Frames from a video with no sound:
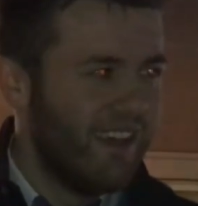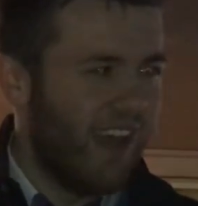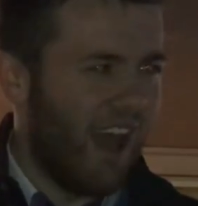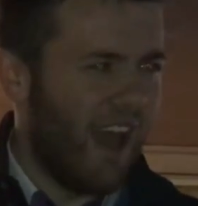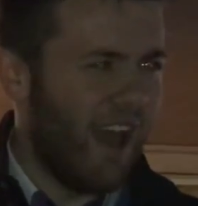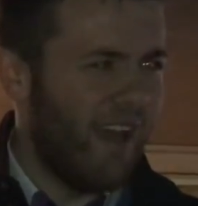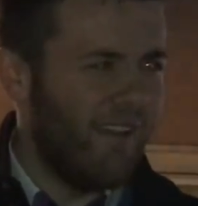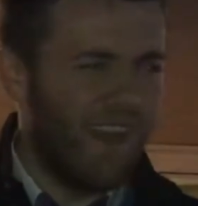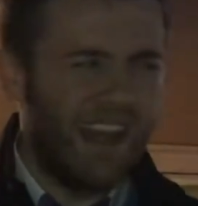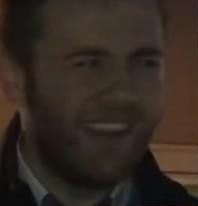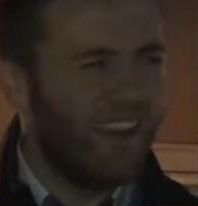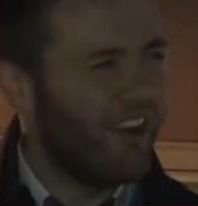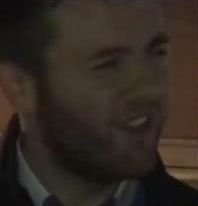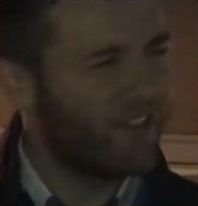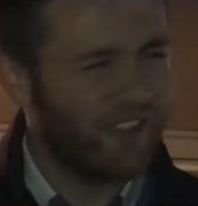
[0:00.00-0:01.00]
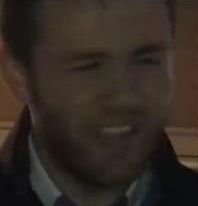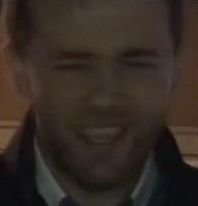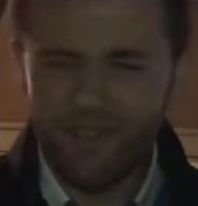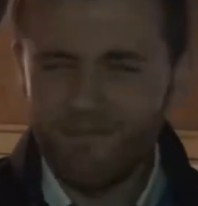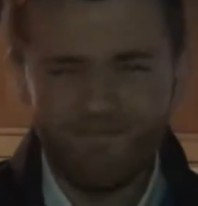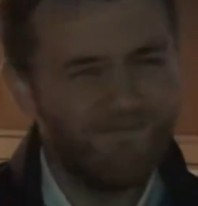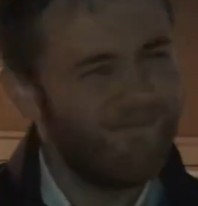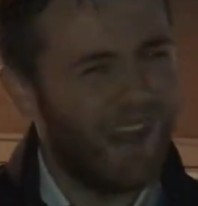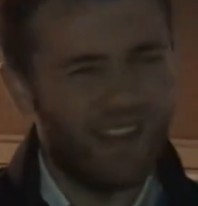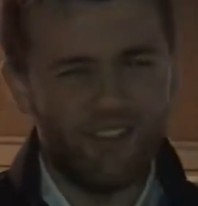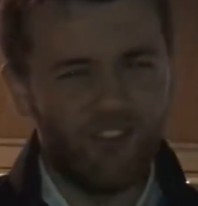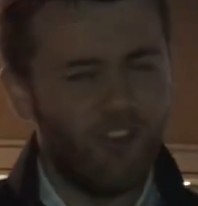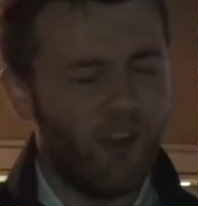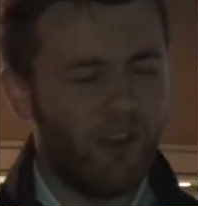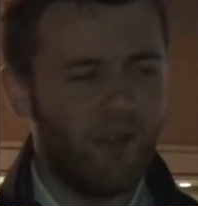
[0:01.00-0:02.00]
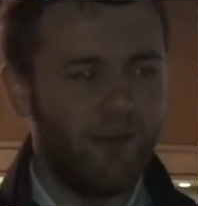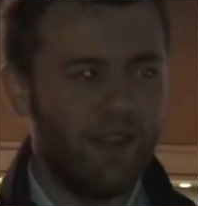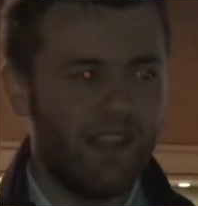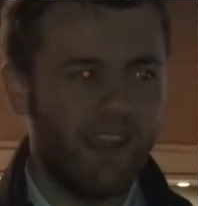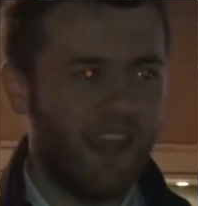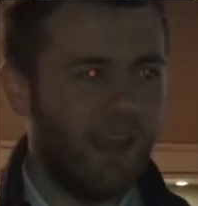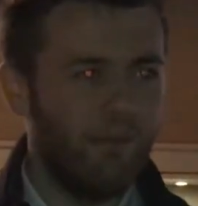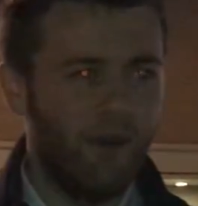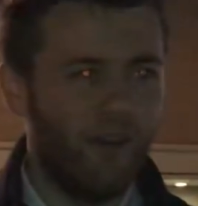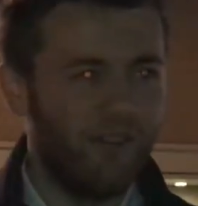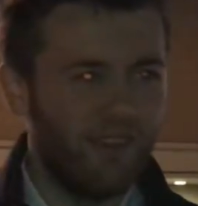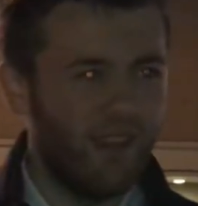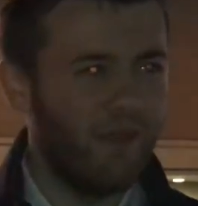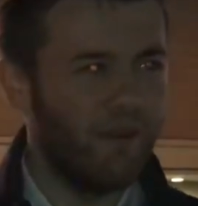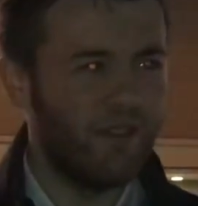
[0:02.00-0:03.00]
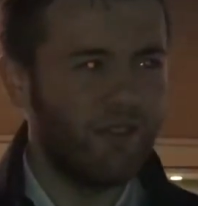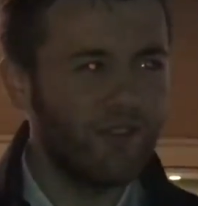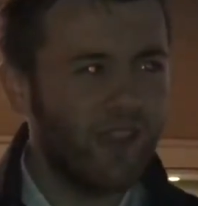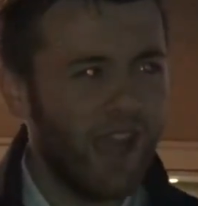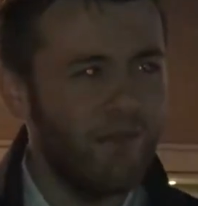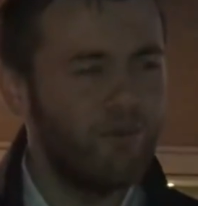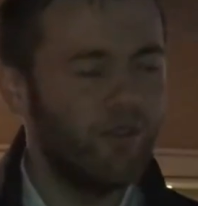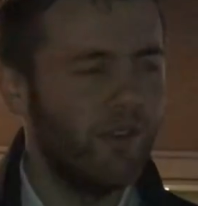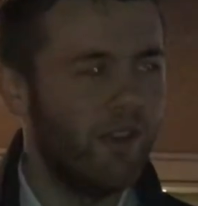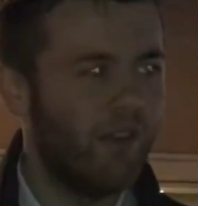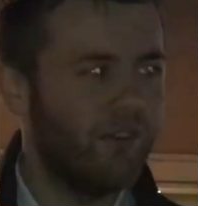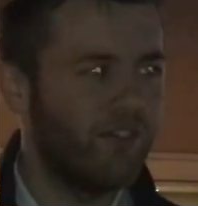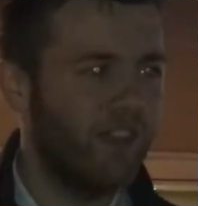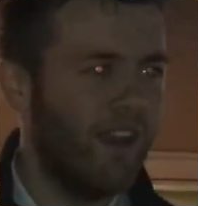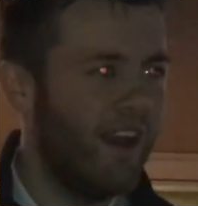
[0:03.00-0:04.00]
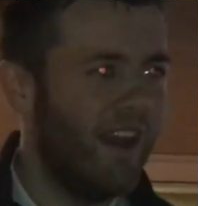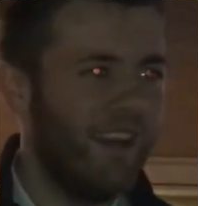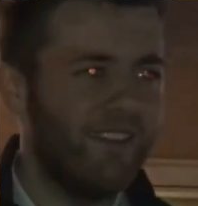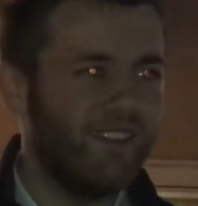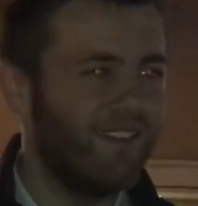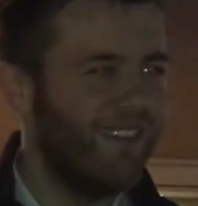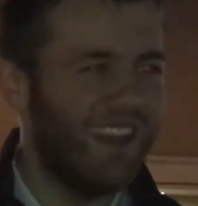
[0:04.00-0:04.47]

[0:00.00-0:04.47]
Alioski had a shocker when he came on. You know, he's kept running offside.